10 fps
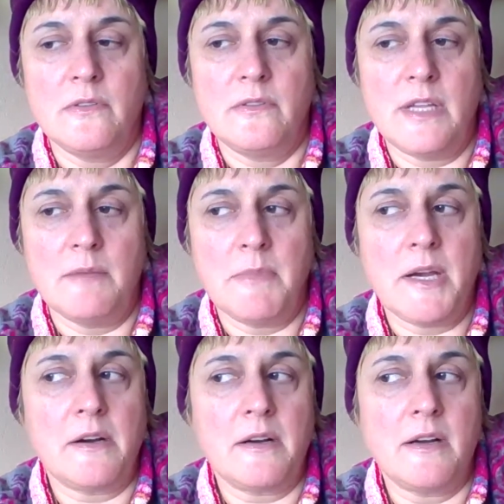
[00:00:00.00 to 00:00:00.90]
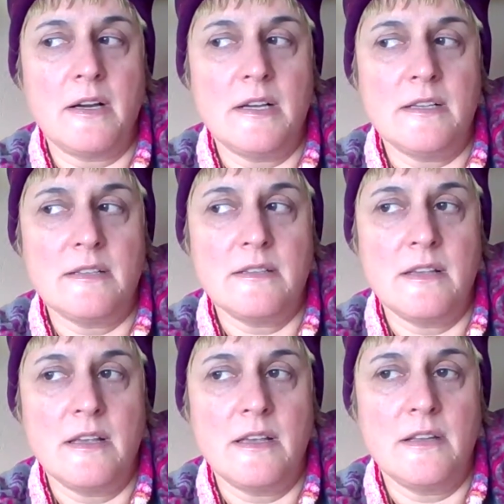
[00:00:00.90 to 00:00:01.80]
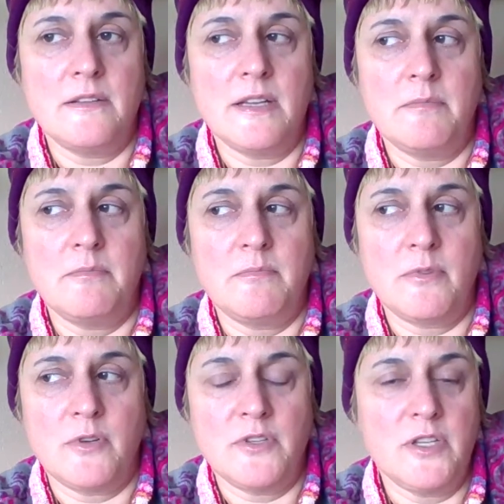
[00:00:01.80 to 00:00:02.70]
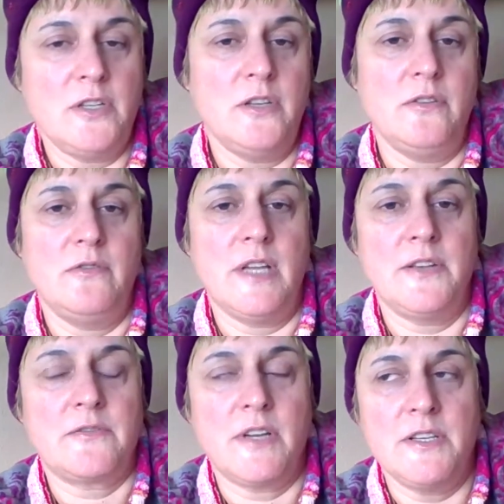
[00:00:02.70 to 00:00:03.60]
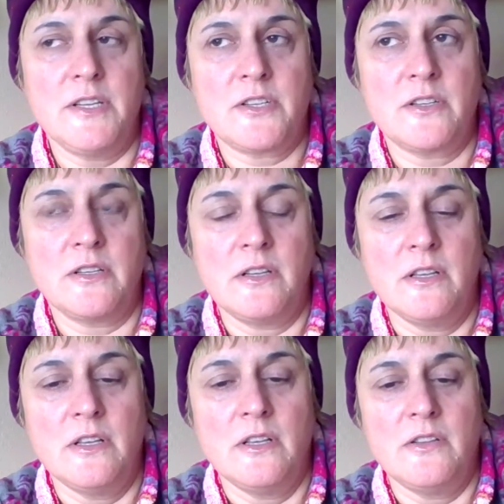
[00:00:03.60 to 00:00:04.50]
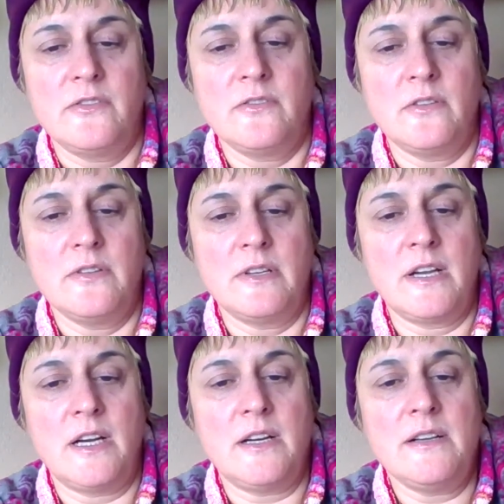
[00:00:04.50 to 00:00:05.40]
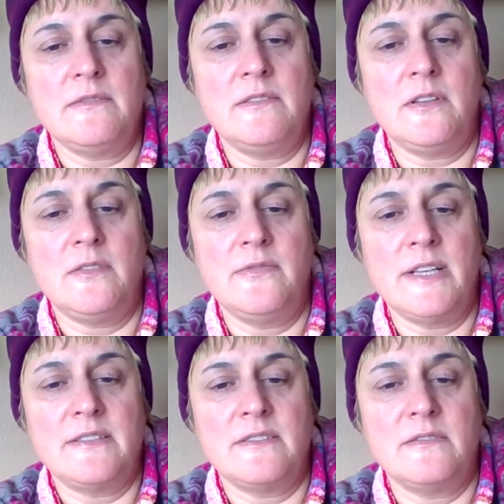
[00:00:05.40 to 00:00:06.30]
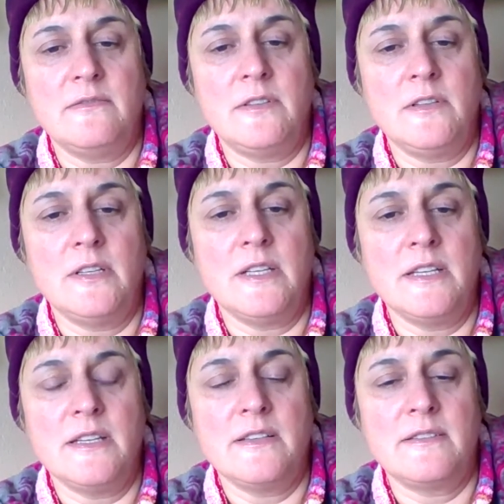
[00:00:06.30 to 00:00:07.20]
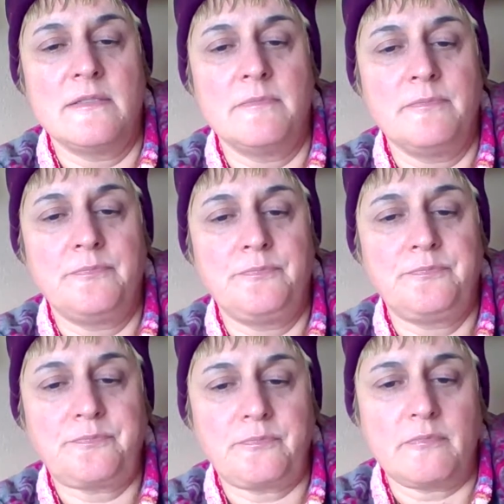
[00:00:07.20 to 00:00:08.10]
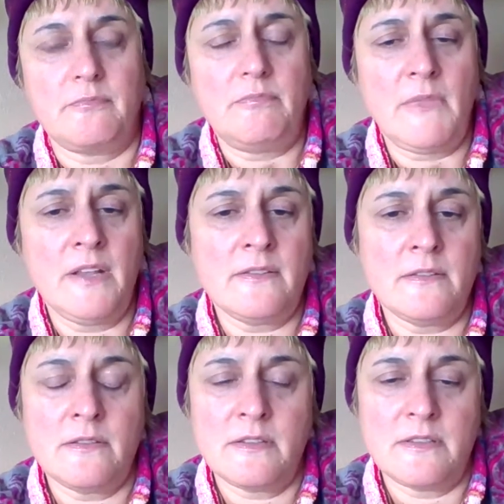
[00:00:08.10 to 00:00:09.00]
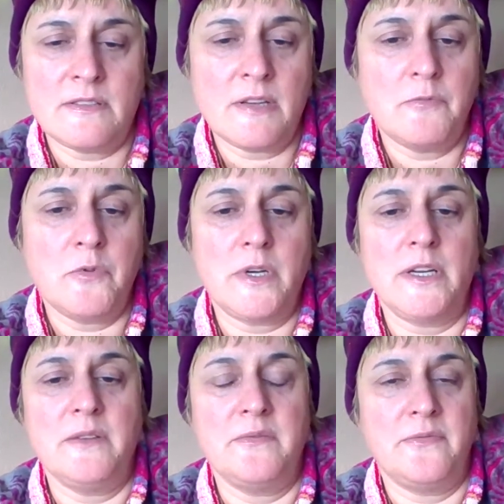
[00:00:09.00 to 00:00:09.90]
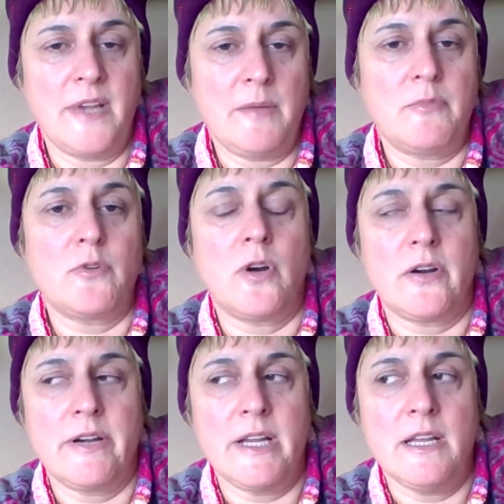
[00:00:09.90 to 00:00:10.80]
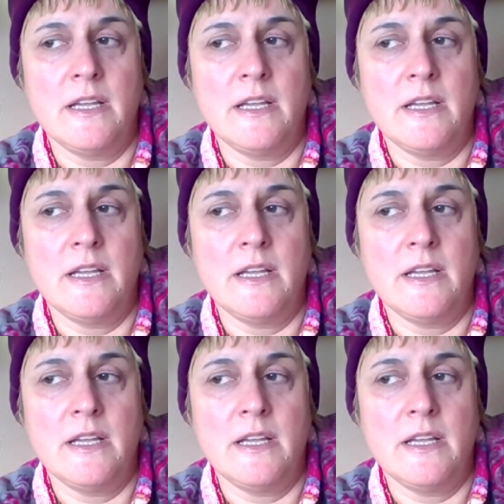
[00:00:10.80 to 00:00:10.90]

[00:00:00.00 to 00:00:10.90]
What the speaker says: the Americas, and they continued that tradition. So the Carnival Festival is somewhere in February,